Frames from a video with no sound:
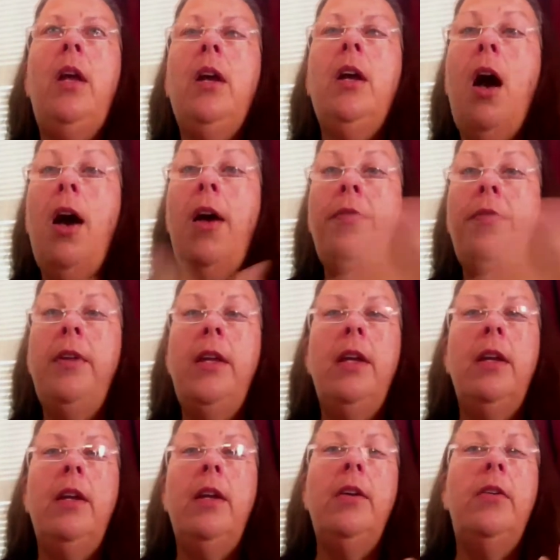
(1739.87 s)

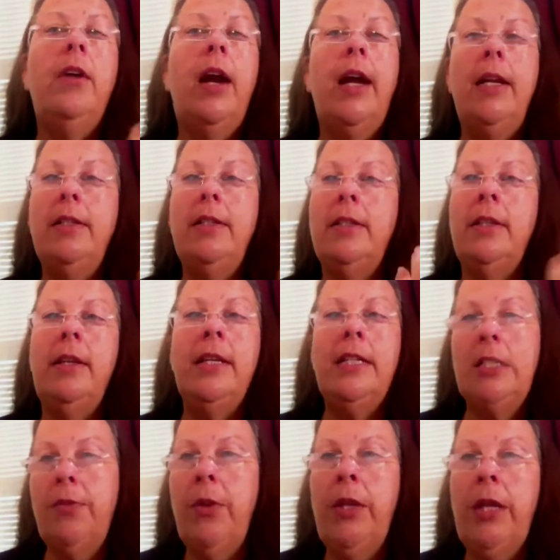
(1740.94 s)
coffee grinds and
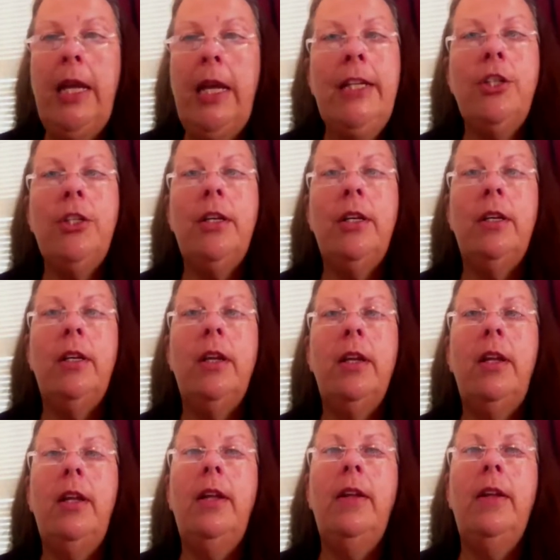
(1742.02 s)
exfoliation
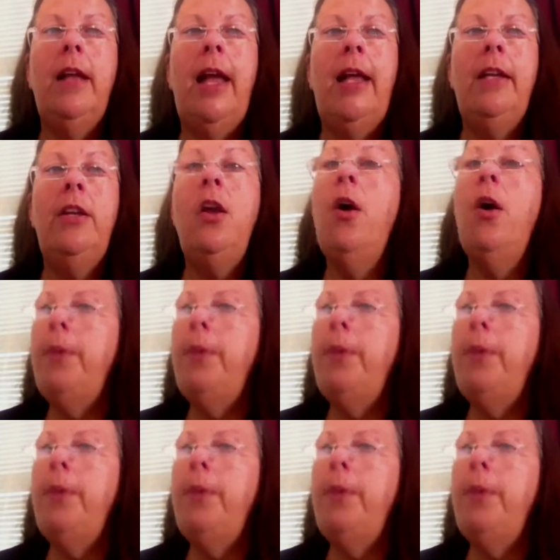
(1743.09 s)
and nobody